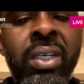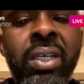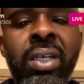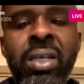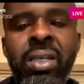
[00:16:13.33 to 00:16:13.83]

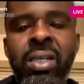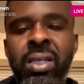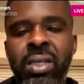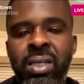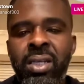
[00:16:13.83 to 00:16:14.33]
approach it
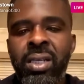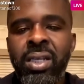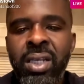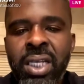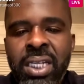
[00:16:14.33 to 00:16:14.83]
then.
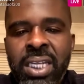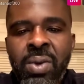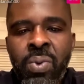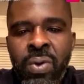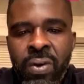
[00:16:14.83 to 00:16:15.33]
Because
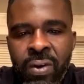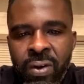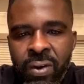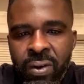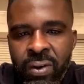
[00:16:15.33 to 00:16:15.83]
anybody can
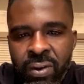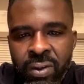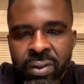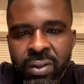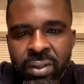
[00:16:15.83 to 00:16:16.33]
talk
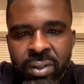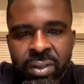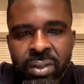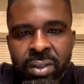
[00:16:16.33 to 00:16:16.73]
shit out